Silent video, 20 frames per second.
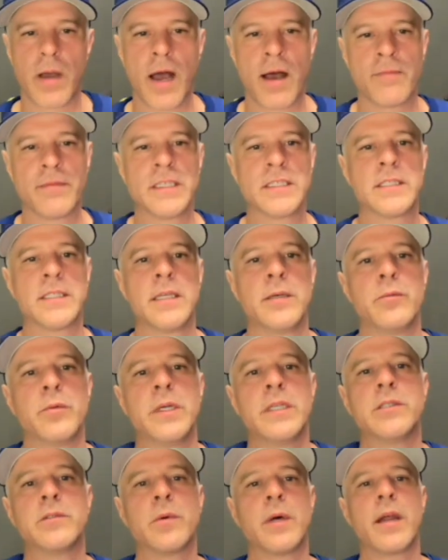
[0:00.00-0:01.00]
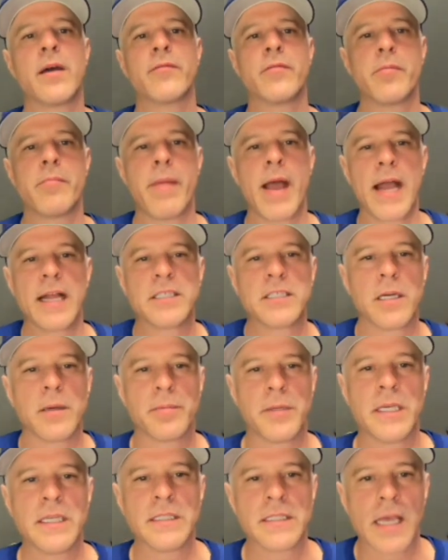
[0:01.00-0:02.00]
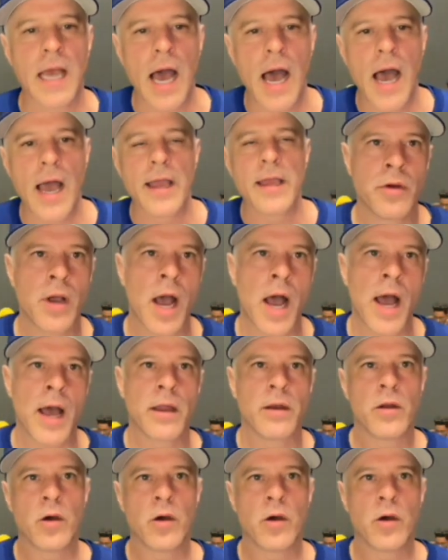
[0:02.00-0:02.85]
obviously wins whatever matchup he's got. You got